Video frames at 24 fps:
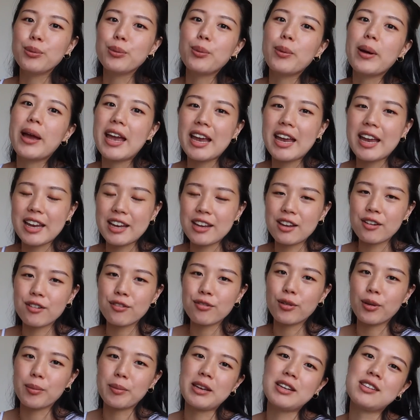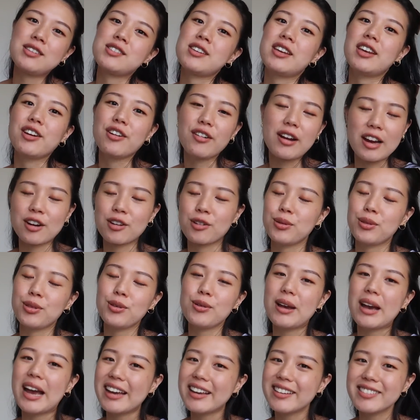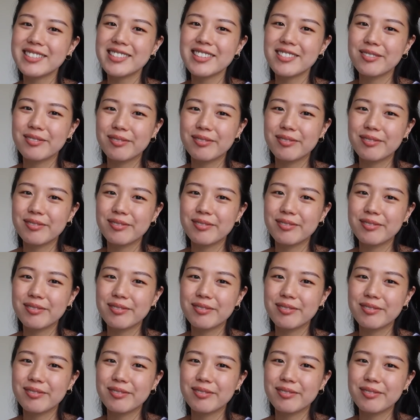way for me to interact with you guys.